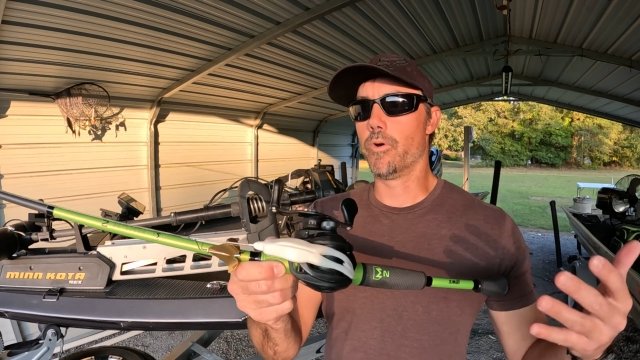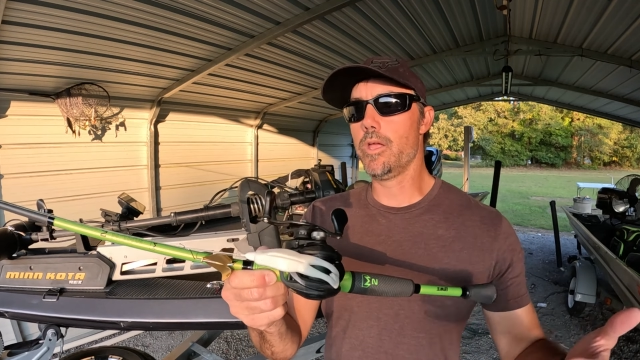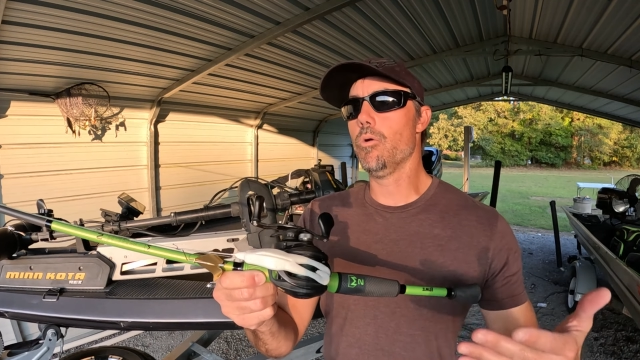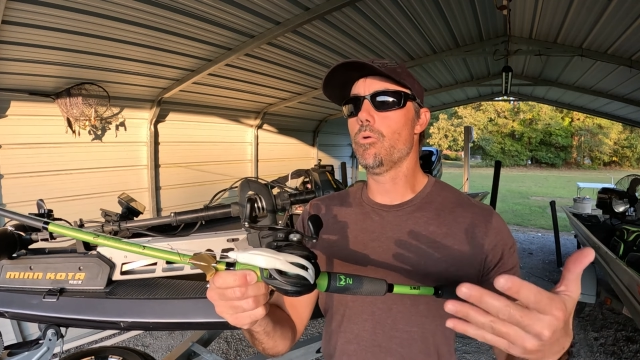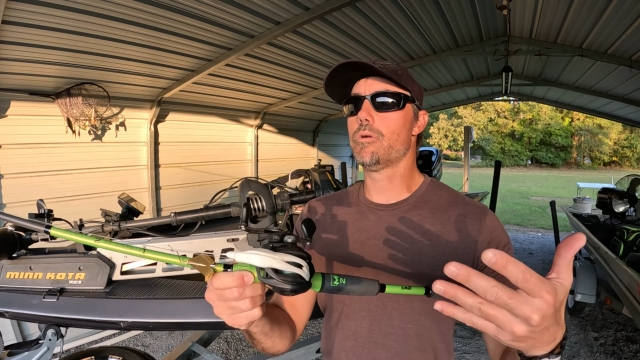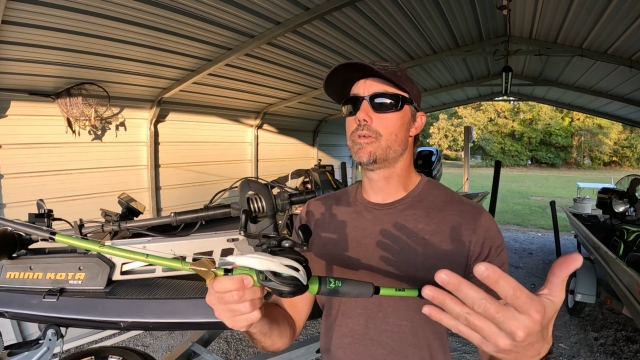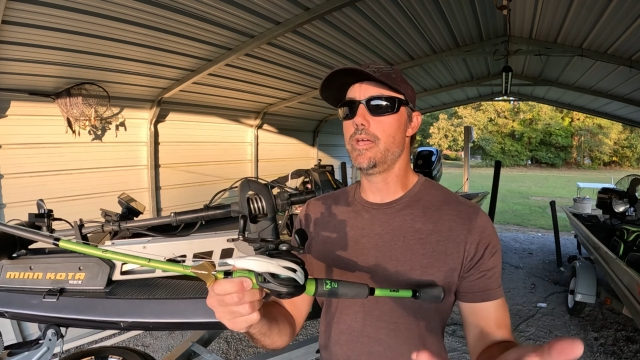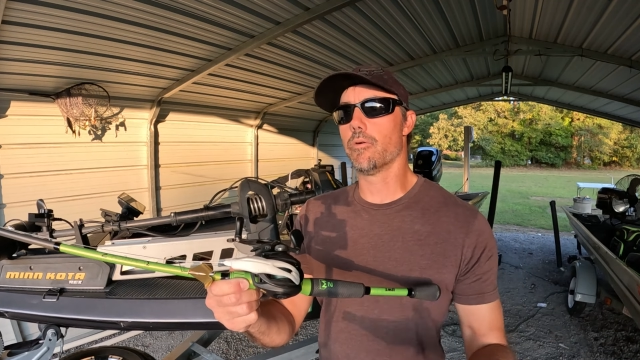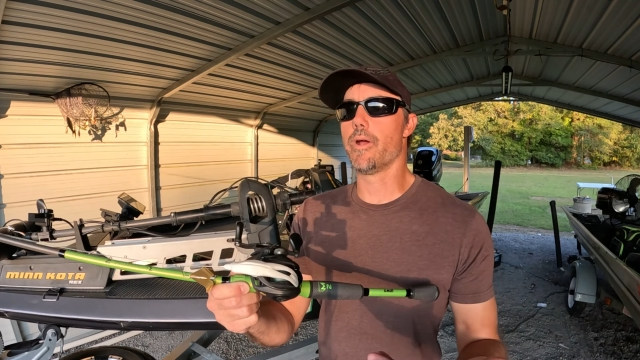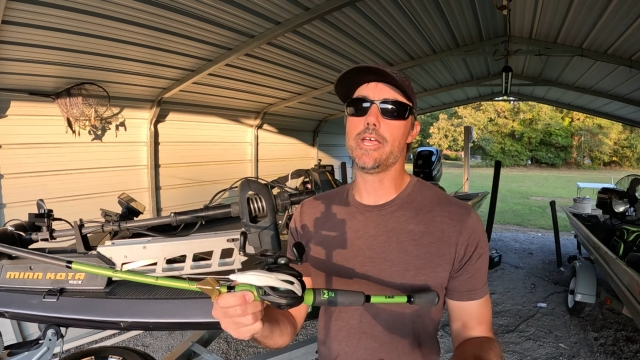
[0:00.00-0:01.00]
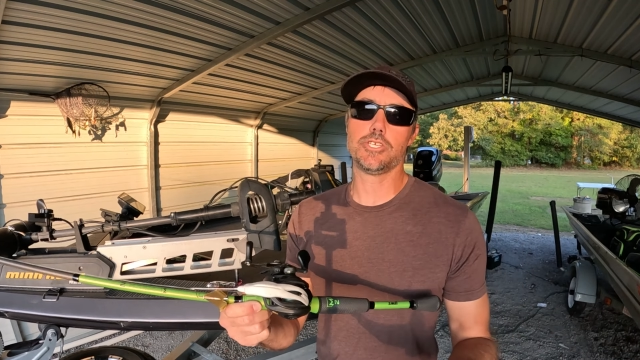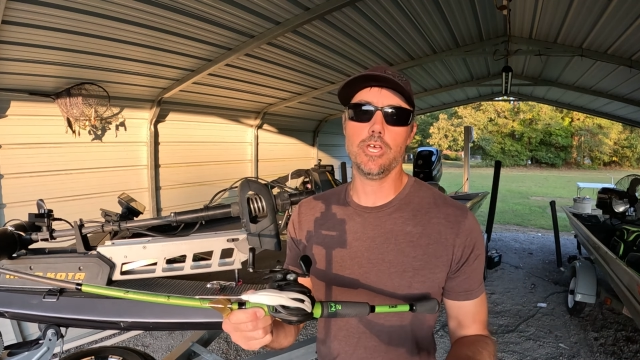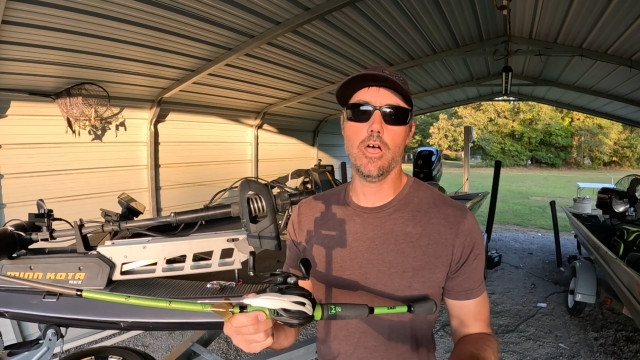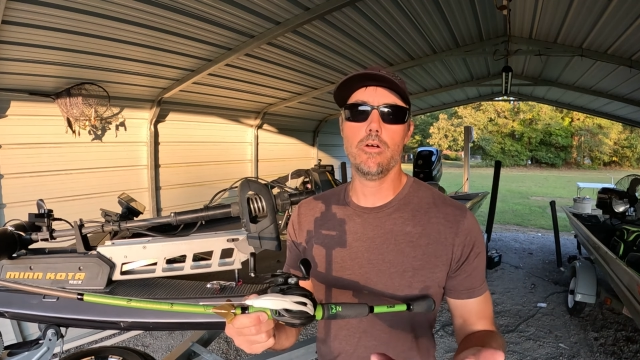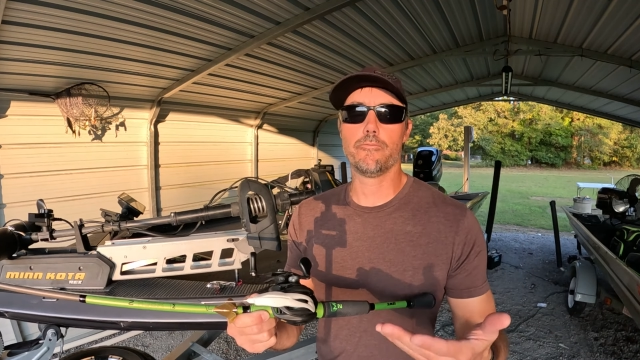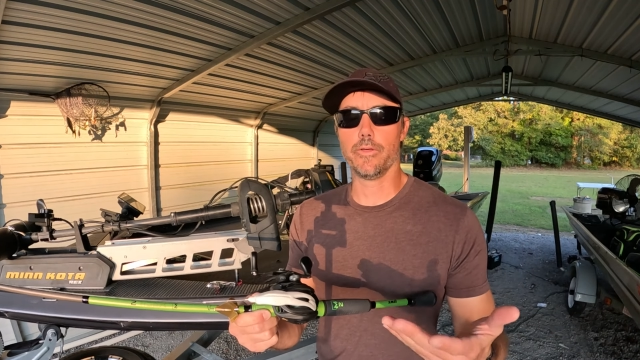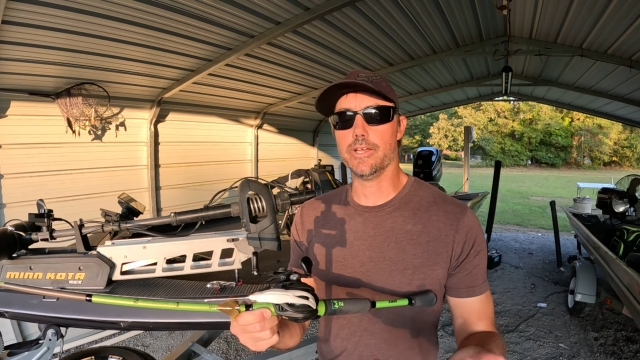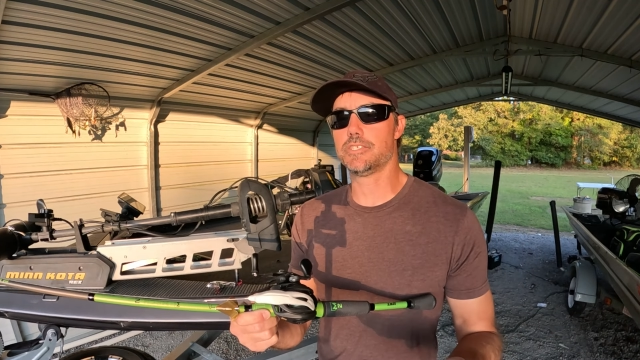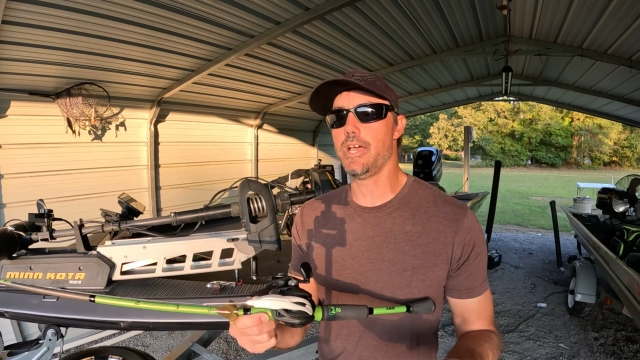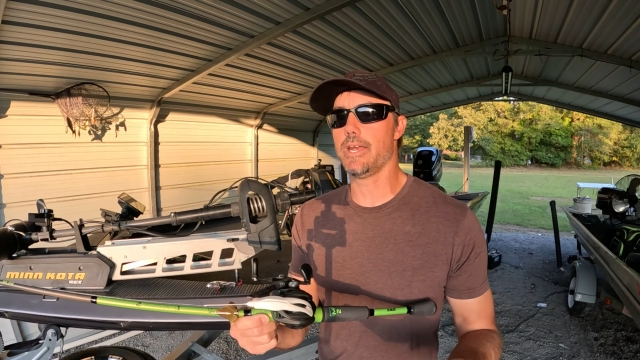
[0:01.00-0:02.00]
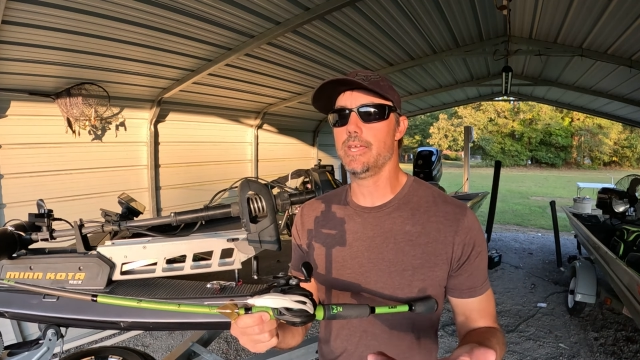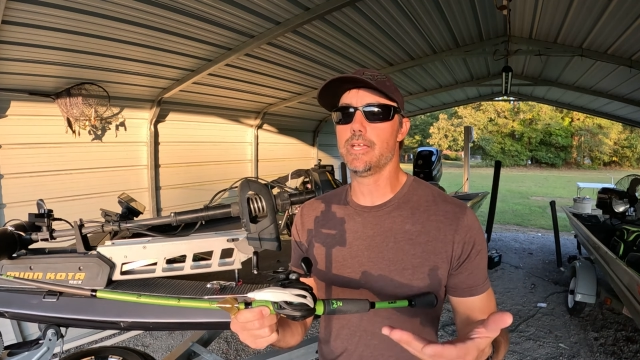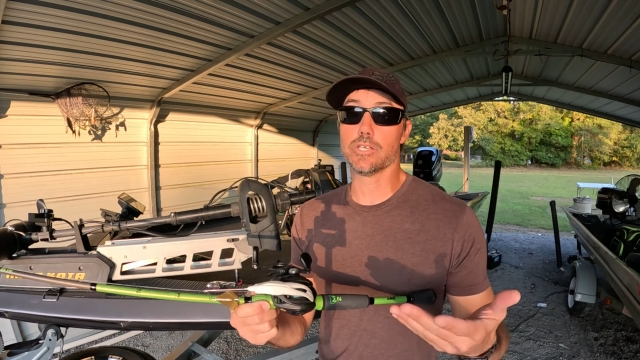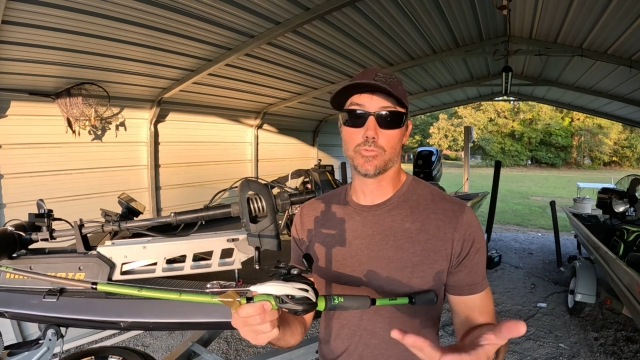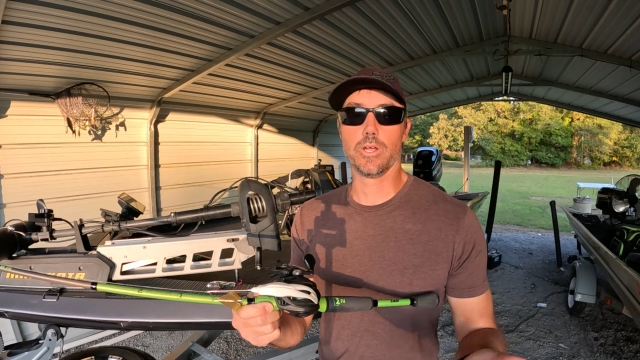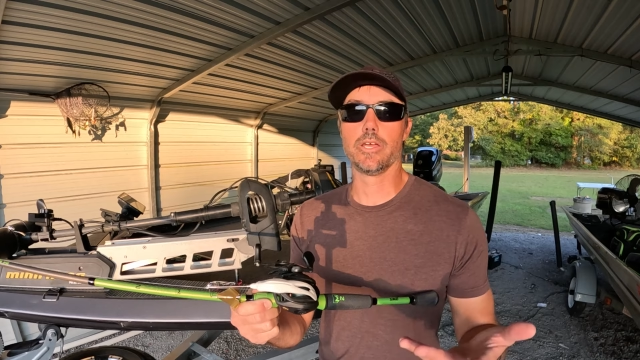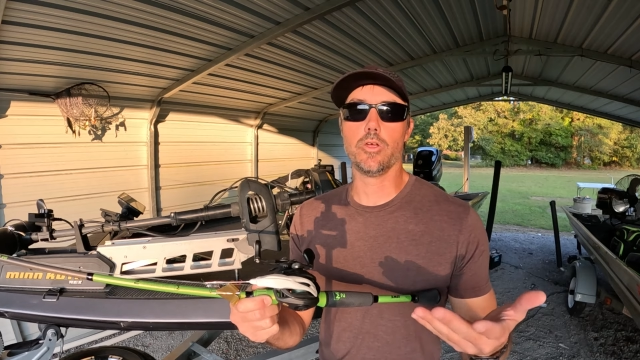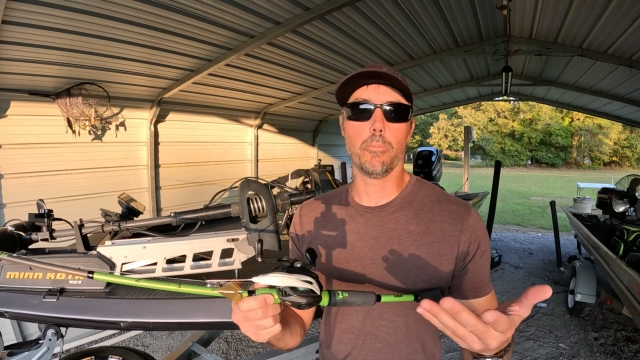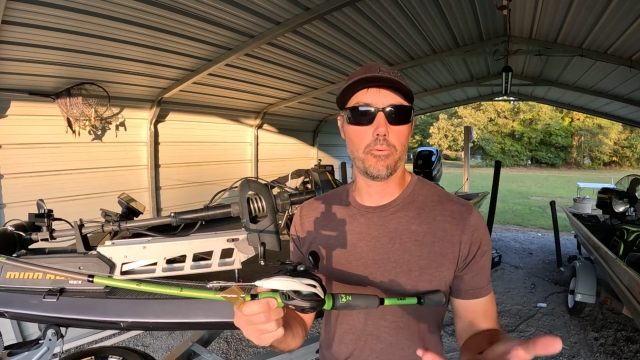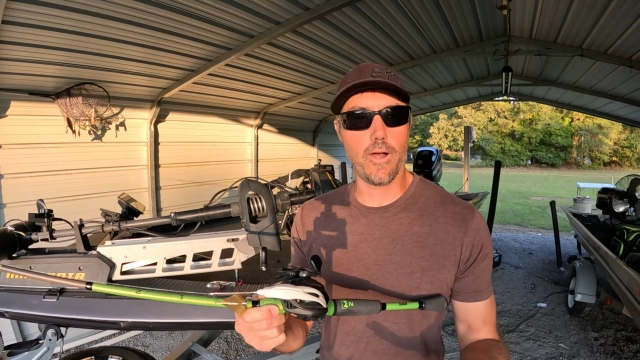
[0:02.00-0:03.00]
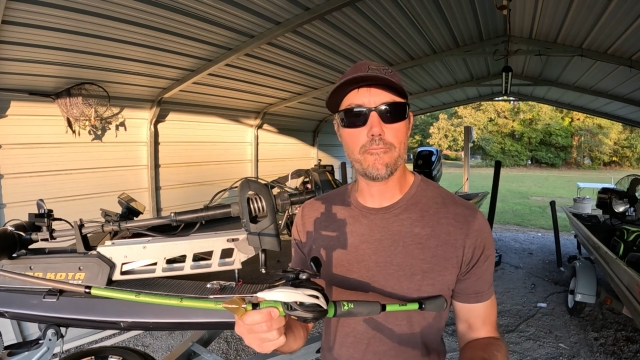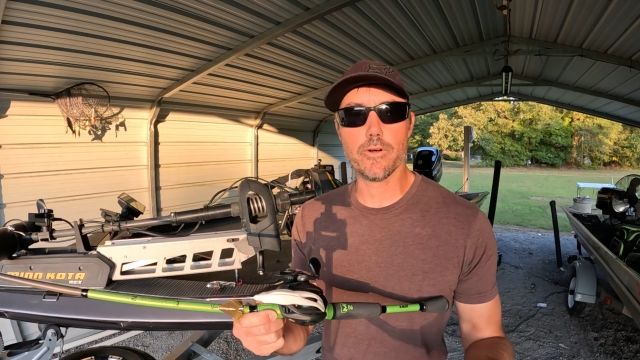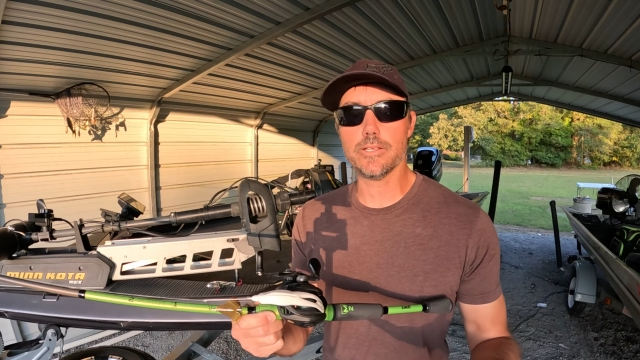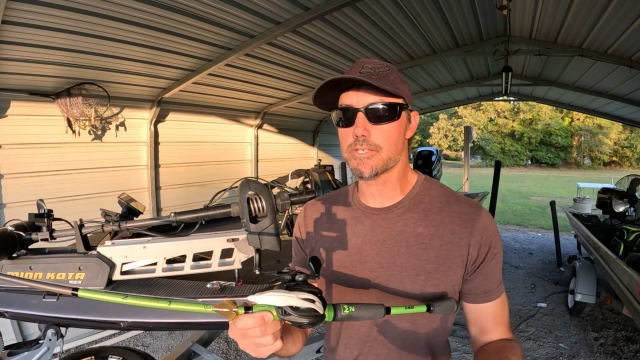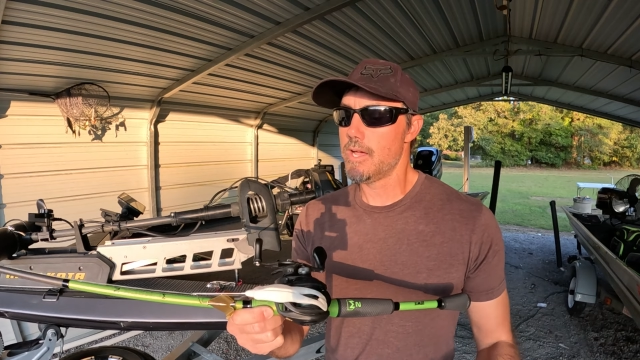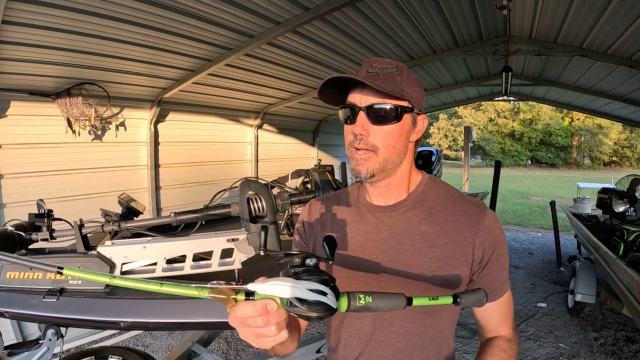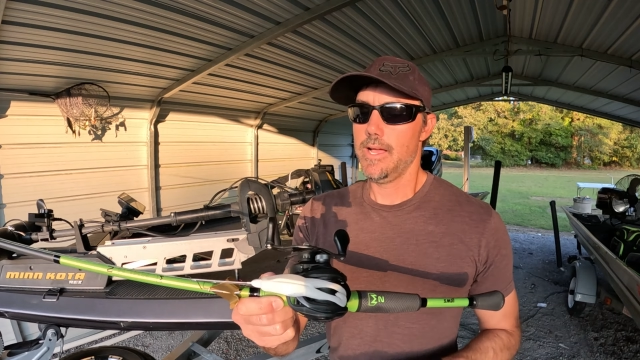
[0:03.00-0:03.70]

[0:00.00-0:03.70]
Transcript: Real gear ratio for this technique is really your preference.